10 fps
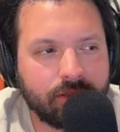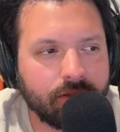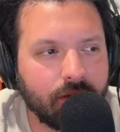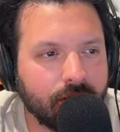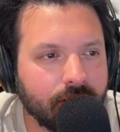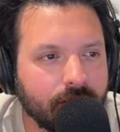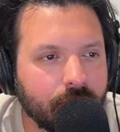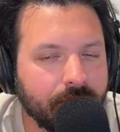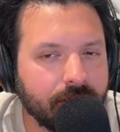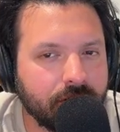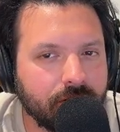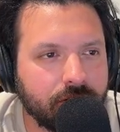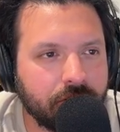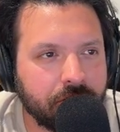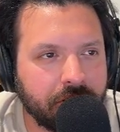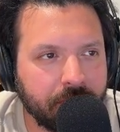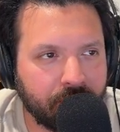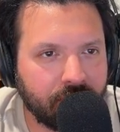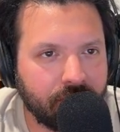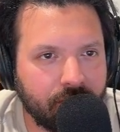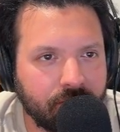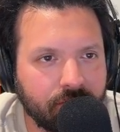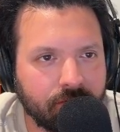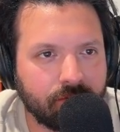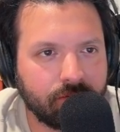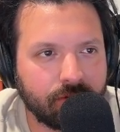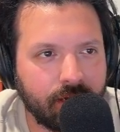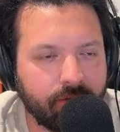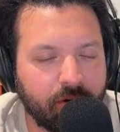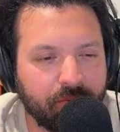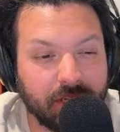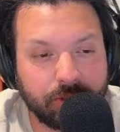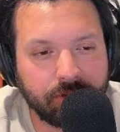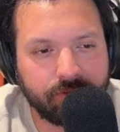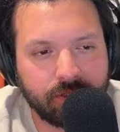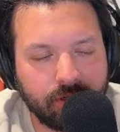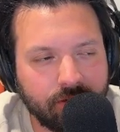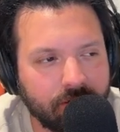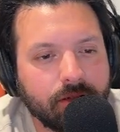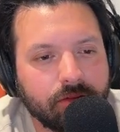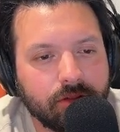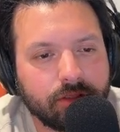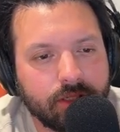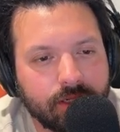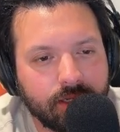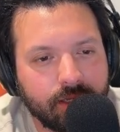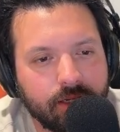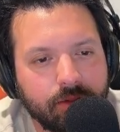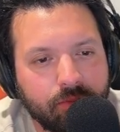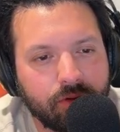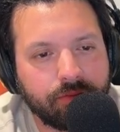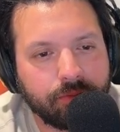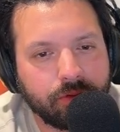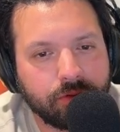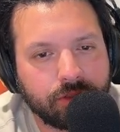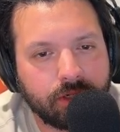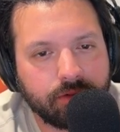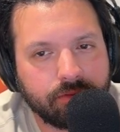A little bit cheaper, kind of a replacement for the others. Looks like I can import from Google Drive.